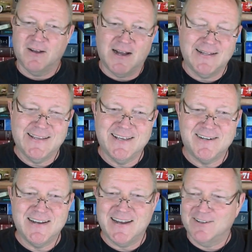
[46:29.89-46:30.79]
on the
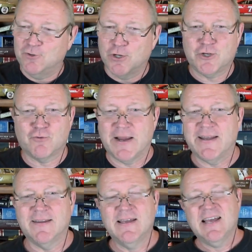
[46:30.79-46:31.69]
internet look
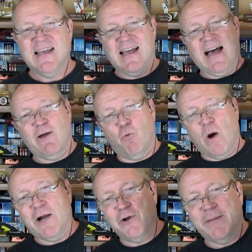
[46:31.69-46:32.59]
great. I
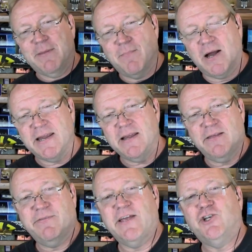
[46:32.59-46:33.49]
wire them the
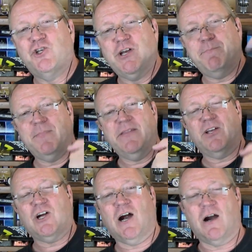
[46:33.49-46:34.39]
money. They ship me
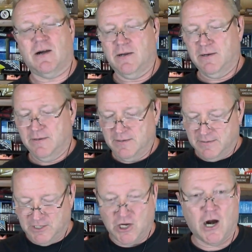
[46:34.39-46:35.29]
the car.
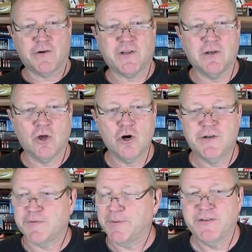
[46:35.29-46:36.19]
Car's unloaded.
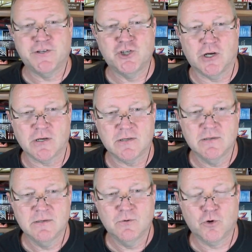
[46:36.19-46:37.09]
It's a piece of junk.
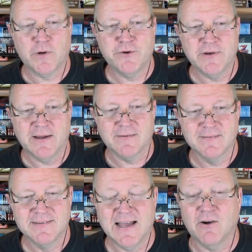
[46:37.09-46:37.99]
What do I do now?
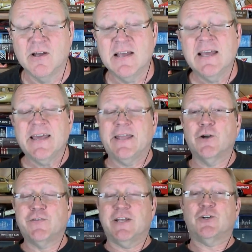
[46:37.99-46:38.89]
Now,
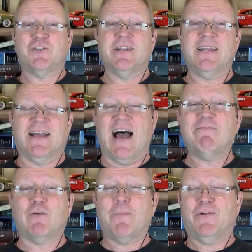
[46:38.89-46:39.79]
here's the interesting thing.
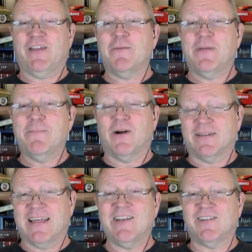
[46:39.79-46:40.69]
I've represented people on
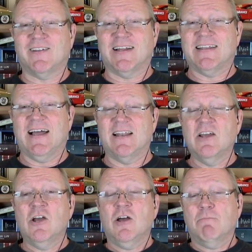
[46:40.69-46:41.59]
cases like that,
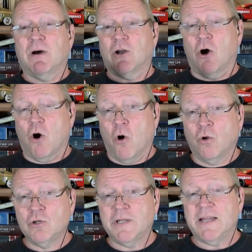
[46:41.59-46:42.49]
but
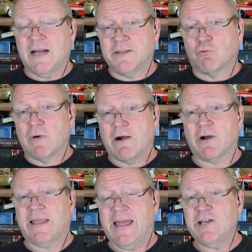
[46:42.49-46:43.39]
only on the rare
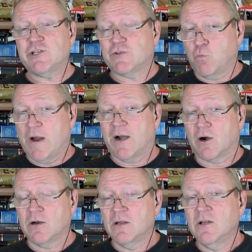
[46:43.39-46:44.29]
occasions
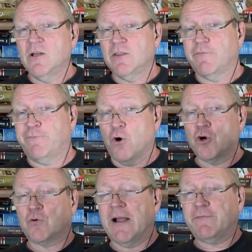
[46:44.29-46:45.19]
where the
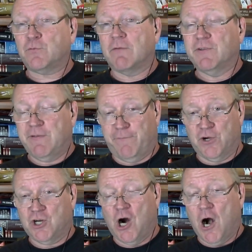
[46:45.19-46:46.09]
photographs were of a
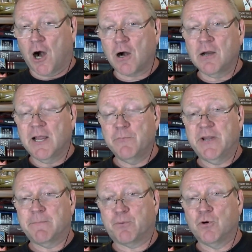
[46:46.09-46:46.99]
different car and we
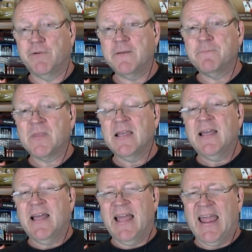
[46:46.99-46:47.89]
could prove it.
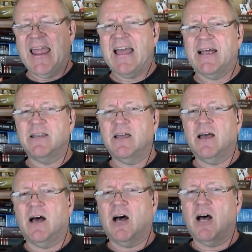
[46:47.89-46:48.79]
And
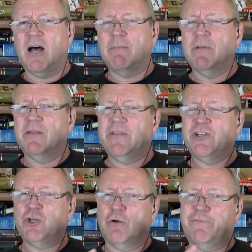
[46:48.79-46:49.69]
they
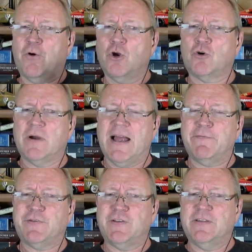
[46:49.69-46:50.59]
showed
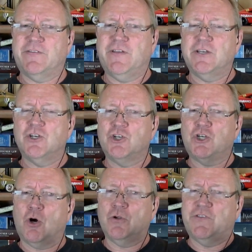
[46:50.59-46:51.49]
photographs that didn't
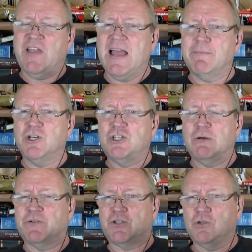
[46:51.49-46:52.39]
show damage
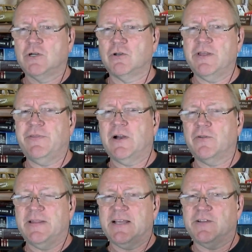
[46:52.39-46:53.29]
that was clearly there
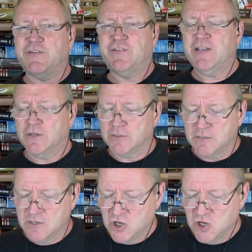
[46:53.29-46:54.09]
that they concealed.